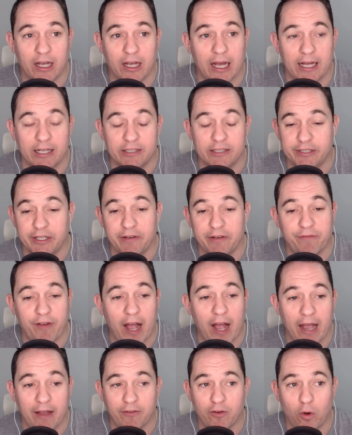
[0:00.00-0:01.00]

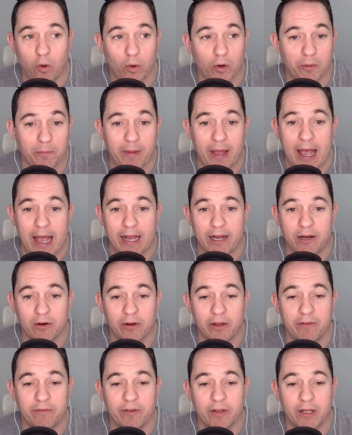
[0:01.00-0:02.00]
G5 quarterback, or
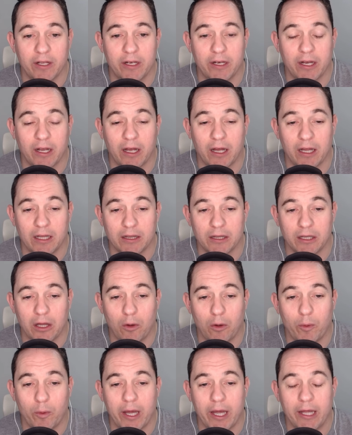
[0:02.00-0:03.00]
even a
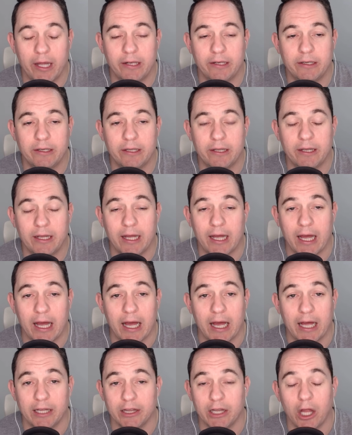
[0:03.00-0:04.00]
low end
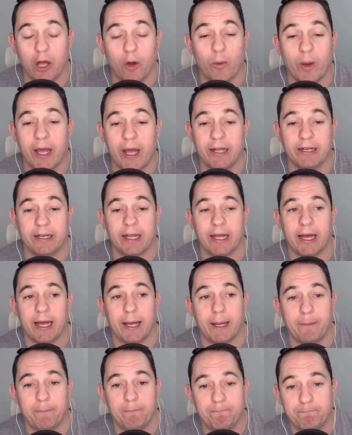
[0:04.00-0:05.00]

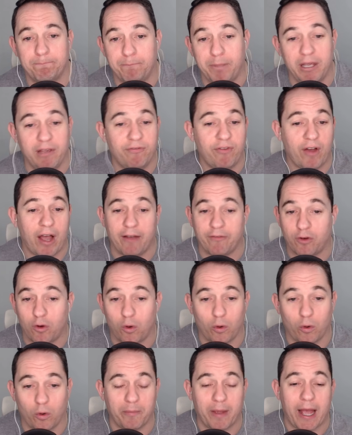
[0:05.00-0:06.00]
P5
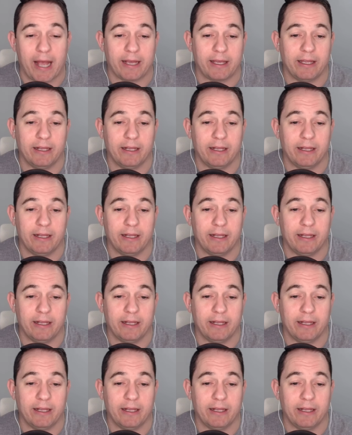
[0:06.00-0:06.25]
quarterback,